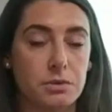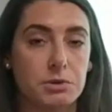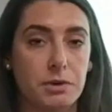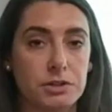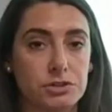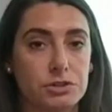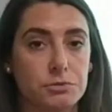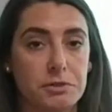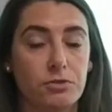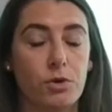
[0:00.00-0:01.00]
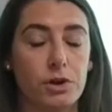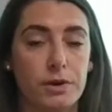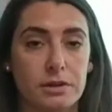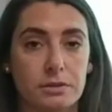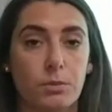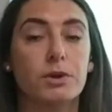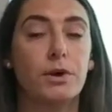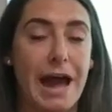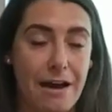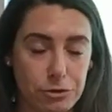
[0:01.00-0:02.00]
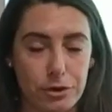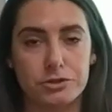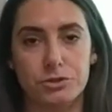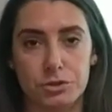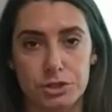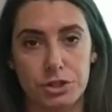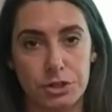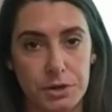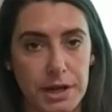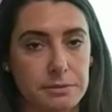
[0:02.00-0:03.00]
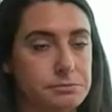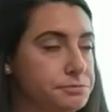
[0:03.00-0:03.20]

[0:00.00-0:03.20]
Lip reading: when you introduce after you introduce your unit.